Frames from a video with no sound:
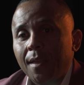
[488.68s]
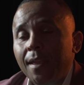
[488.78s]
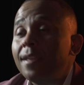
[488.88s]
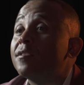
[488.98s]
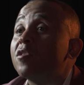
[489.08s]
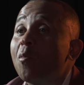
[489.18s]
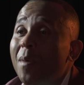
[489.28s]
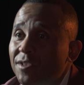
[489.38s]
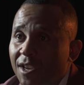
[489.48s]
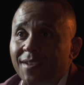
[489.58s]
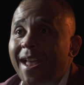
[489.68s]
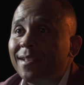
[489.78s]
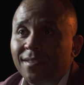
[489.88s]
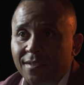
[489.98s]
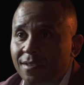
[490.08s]
is so much
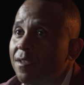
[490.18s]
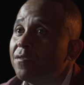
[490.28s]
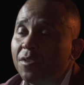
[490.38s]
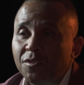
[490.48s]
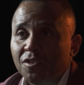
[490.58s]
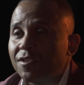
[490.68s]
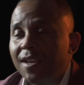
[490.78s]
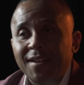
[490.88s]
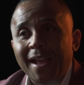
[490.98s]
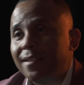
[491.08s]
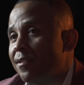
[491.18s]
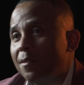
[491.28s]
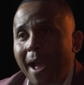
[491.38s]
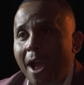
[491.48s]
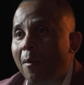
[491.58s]
connected to the future. It's connected
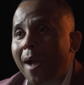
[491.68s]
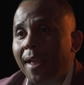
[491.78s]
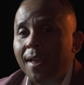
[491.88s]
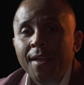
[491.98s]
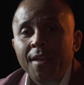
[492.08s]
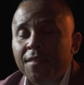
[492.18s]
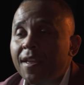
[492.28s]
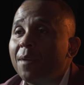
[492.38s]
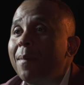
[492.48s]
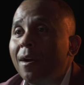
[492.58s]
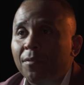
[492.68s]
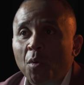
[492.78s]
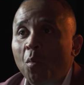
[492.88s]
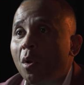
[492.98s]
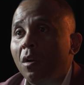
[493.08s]
to how I think about
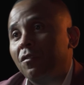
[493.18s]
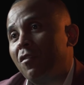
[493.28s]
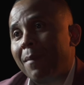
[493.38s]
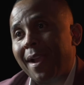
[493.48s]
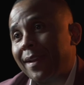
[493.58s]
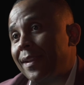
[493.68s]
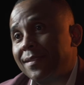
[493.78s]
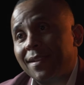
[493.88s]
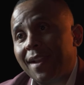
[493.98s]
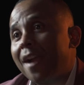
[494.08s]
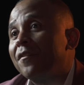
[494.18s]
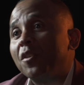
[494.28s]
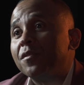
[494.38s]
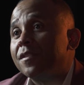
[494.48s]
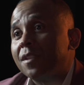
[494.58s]
the world for my niece and nephews.